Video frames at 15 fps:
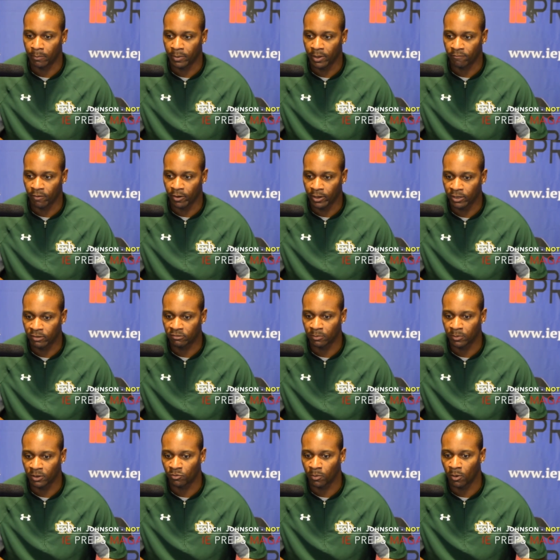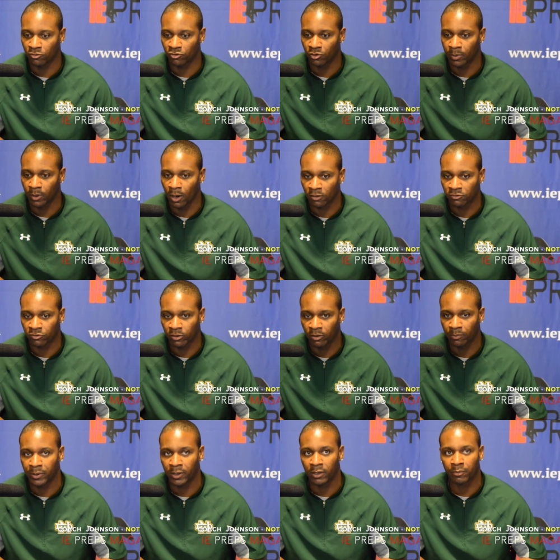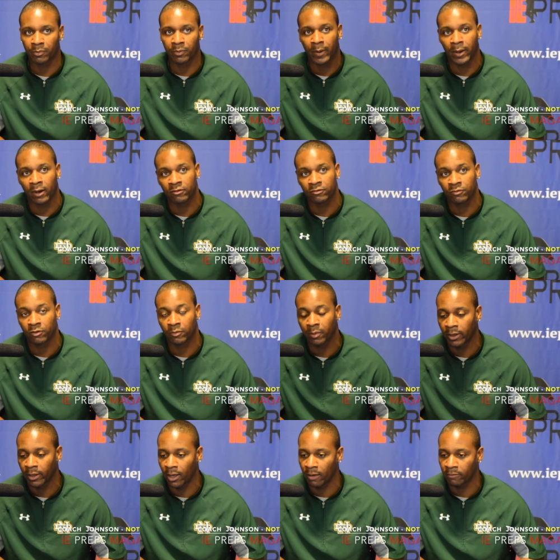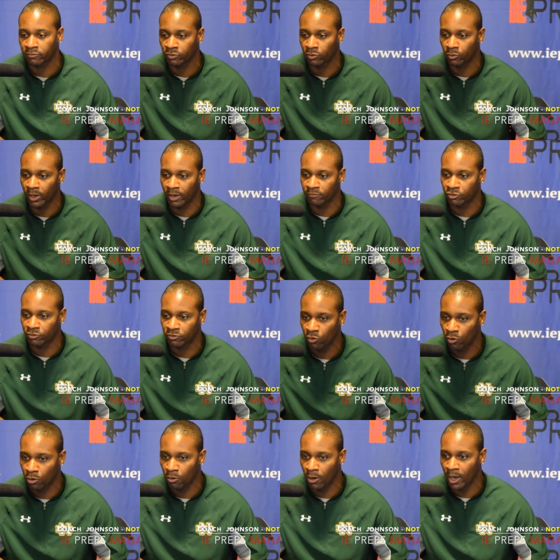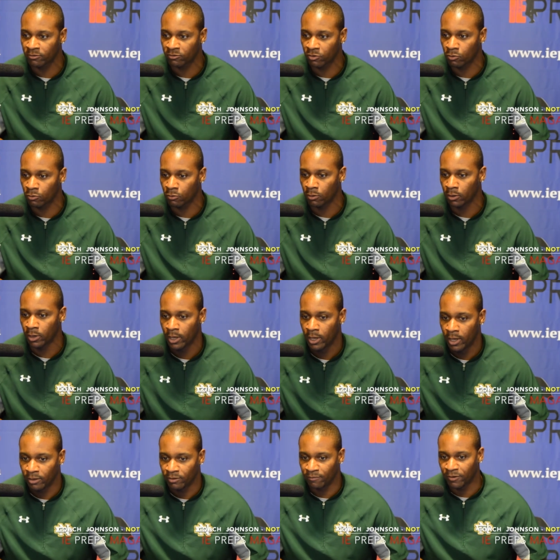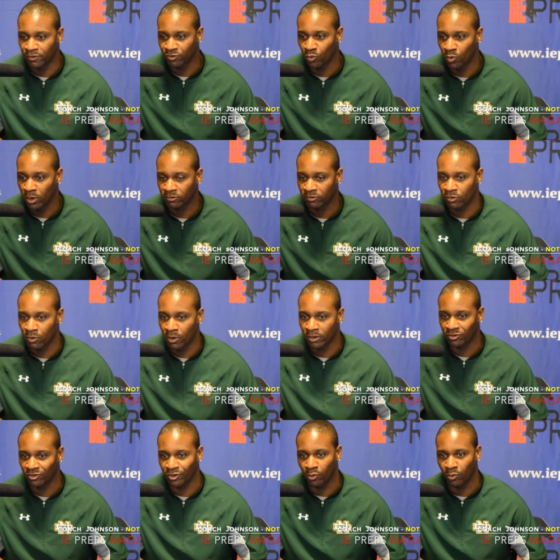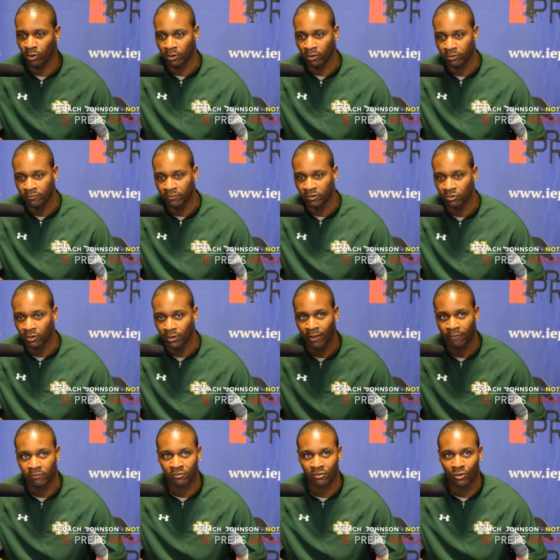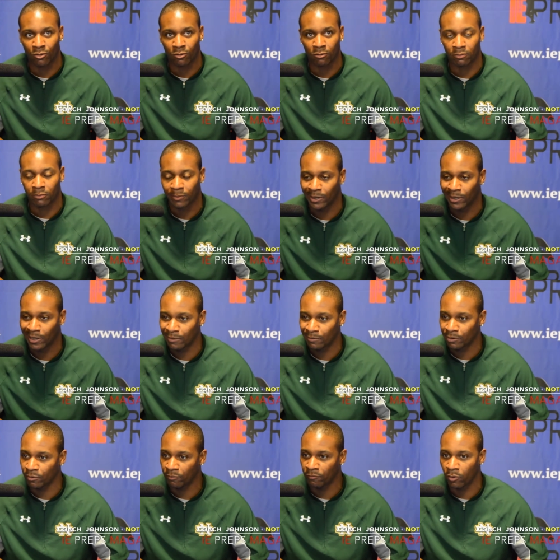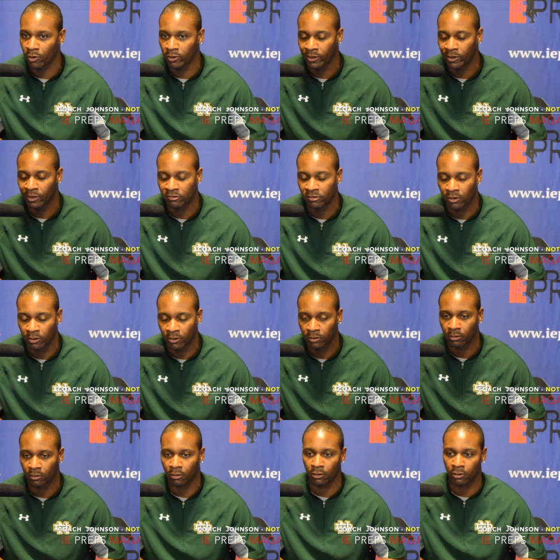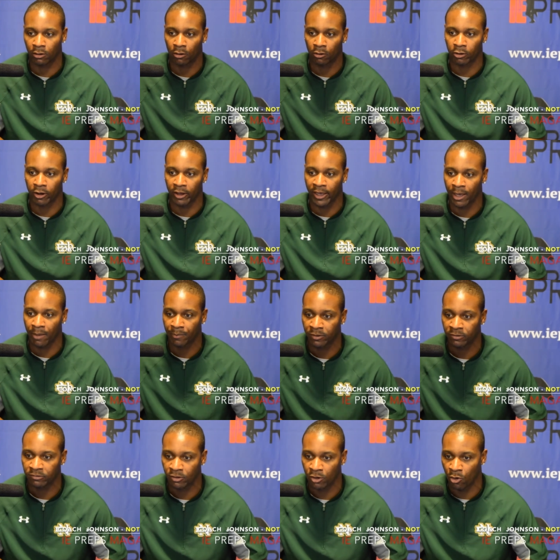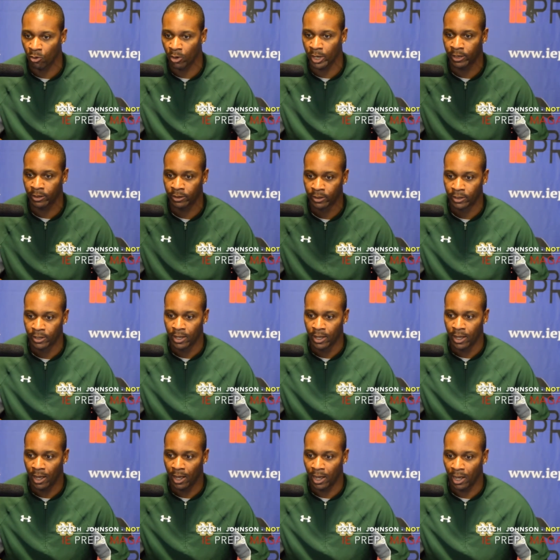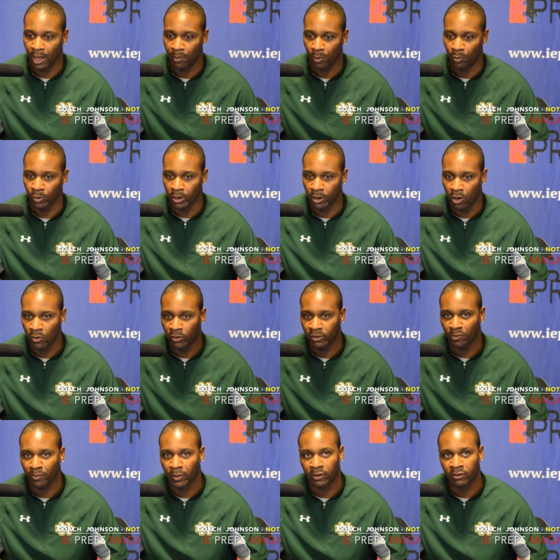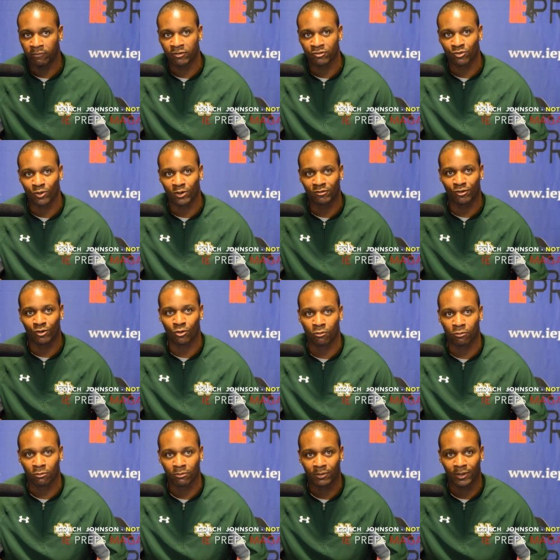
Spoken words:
give our kids some exposure, but also compete and prepare us for the playoffs. So we have Tesoro High School, Division I school. As you know, we're a Division 11 school. 400 kids on our campus, co-ed. But we're going to go in there and play a Division I school